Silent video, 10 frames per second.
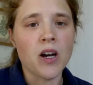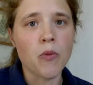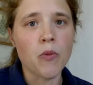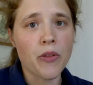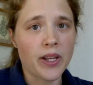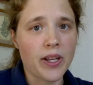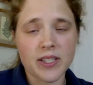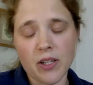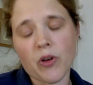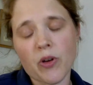Like I
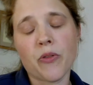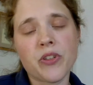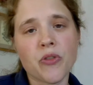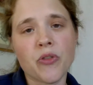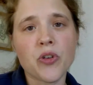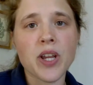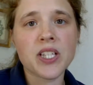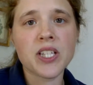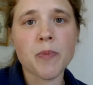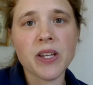said, whether it's through
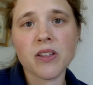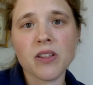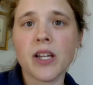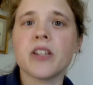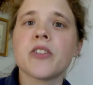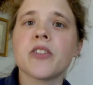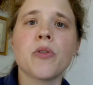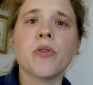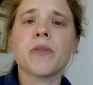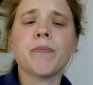CreateSpace, Lightning
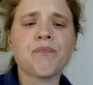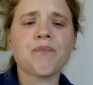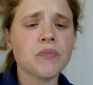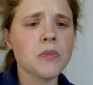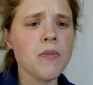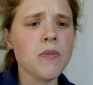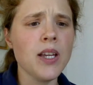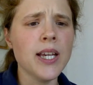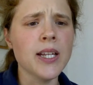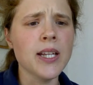Source.
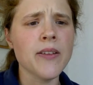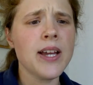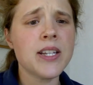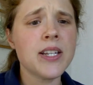And that